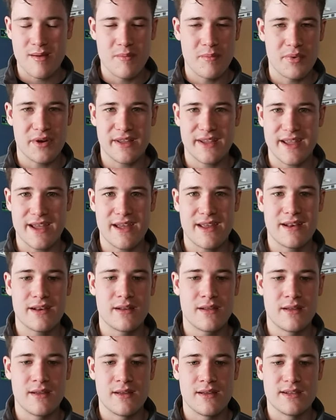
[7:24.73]
but
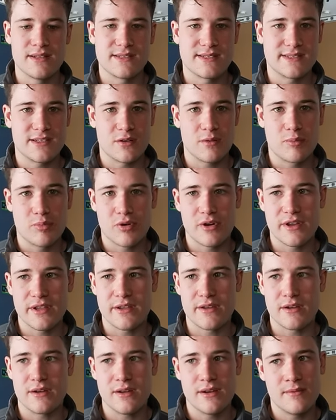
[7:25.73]
again, still pretty
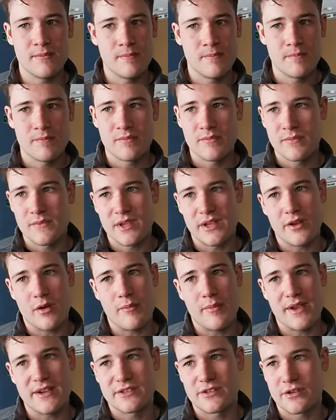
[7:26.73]
good. You know,
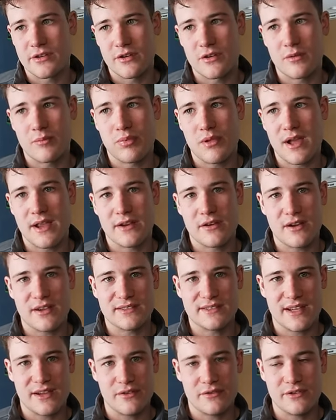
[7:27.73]
make sure you're applying your
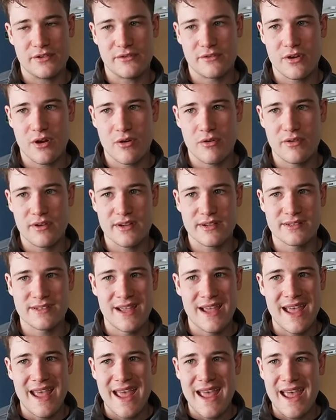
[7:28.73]
SiO2 coatings.
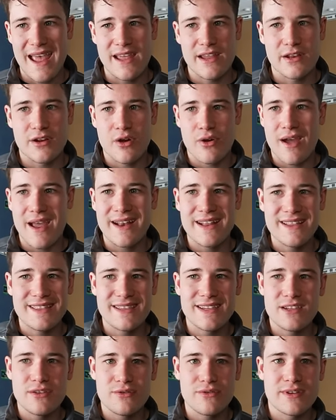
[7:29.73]
You know,
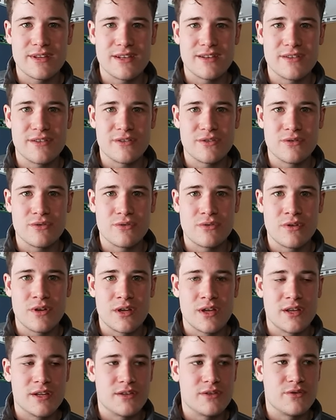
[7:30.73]
anything you can do
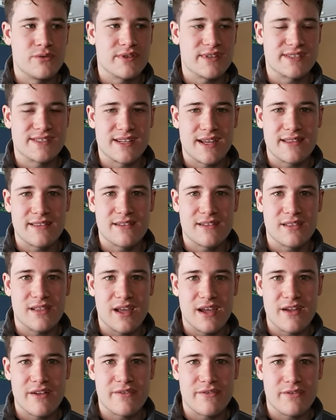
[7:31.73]
to extend the
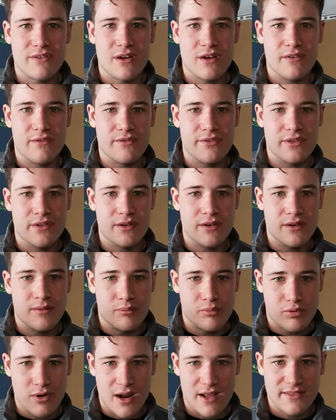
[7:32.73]
life of the
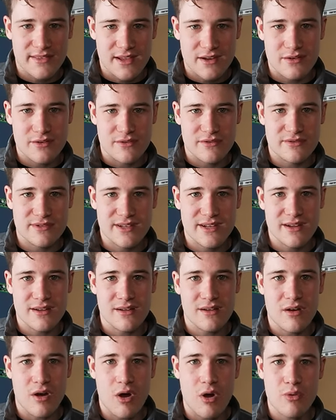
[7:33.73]
product that you're
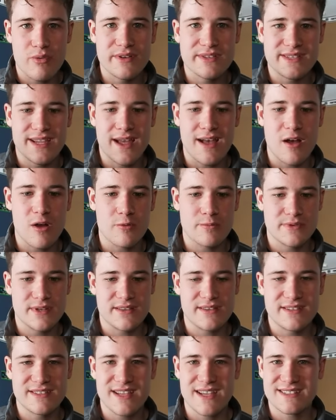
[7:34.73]
using always helps.
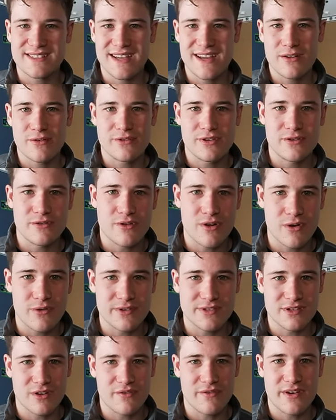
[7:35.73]
And these SiO2
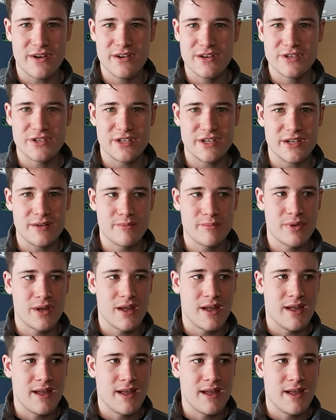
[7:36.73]
coatings are very cheap,